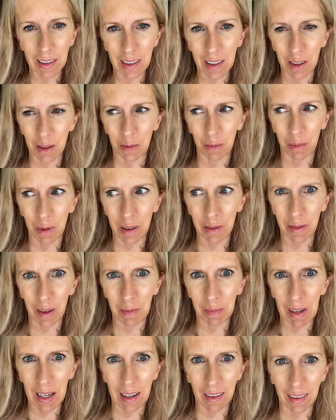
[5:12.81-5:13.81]
Because what if
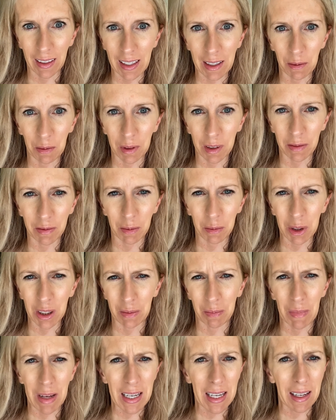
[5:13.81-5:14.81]
I'm not? Like, what if I'm
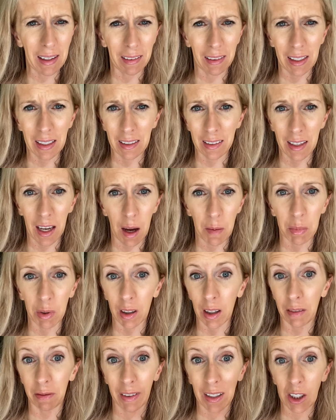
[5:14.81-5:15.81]
just making things up,
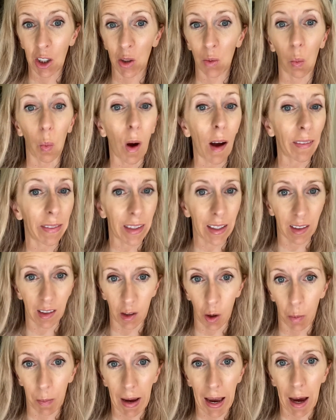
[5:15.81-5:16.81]
or if I just want this
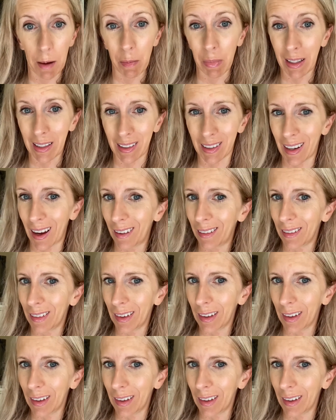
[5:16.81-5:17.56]
so bad, but it's not